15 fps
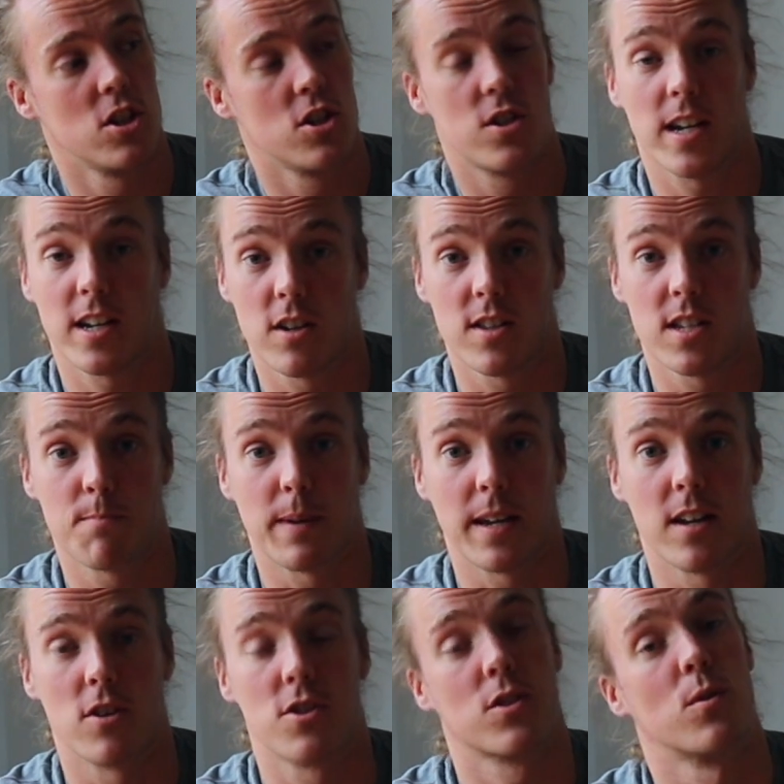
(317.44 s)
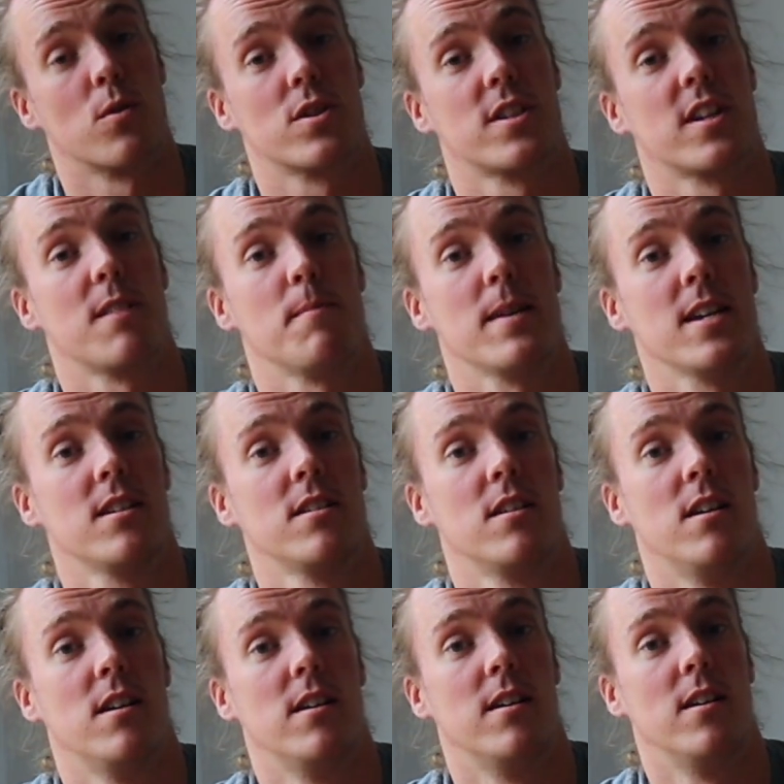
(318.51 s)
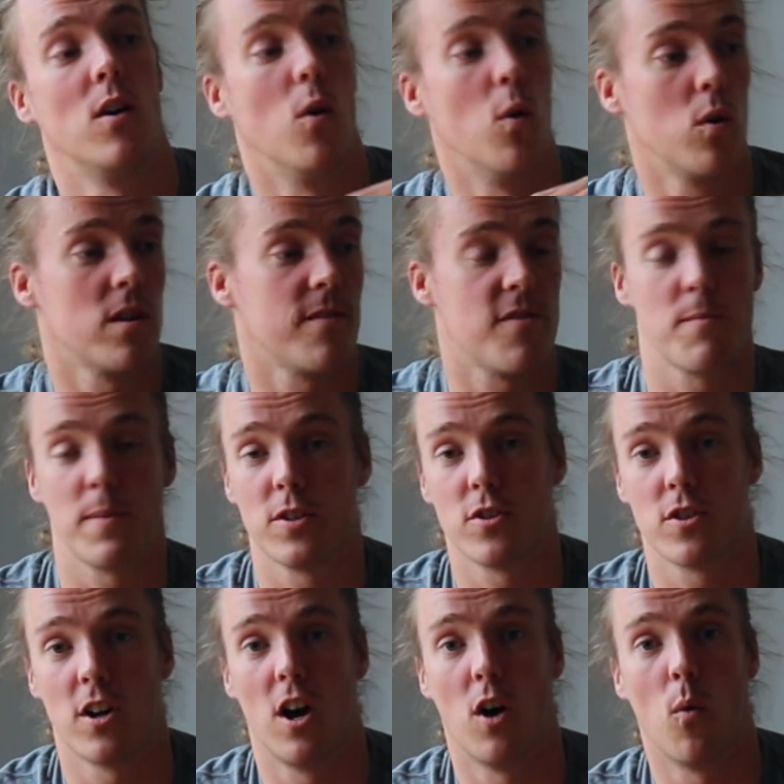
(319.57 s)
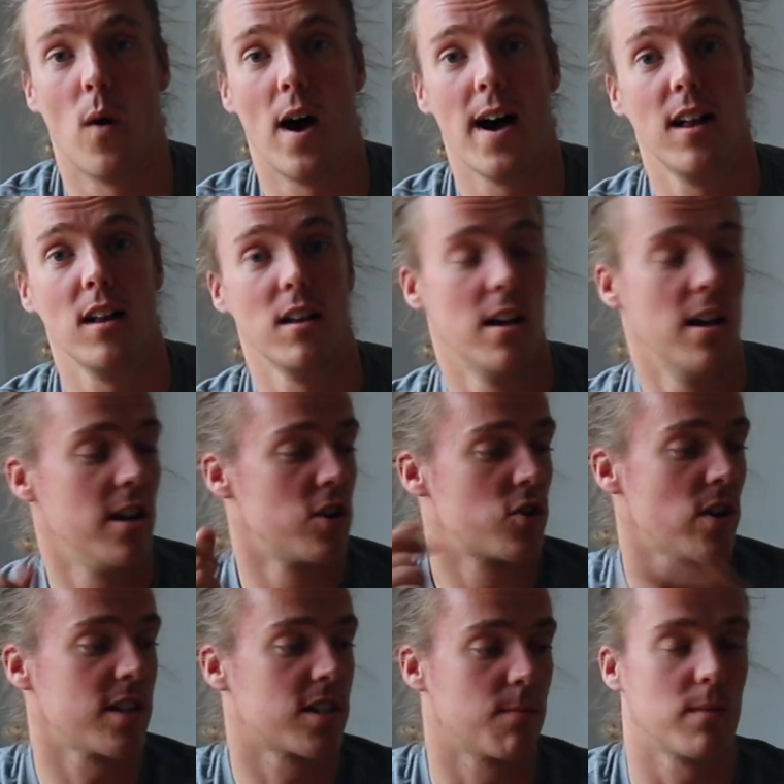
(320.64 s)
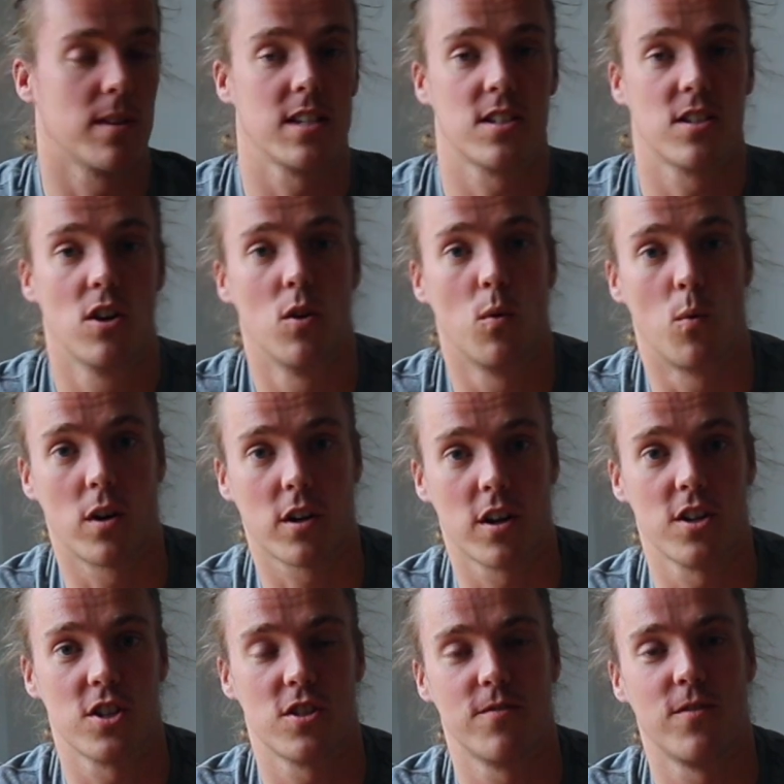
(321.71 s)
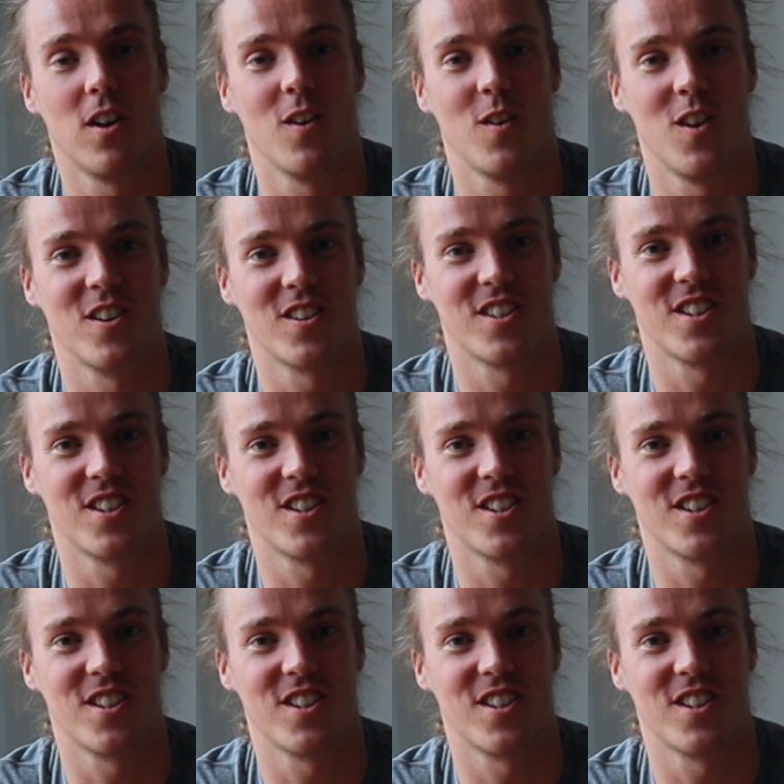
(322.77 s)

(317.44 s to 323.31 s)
check out this beginner's course that I made, or if you've been doing it a while, try some of these workouts to follow along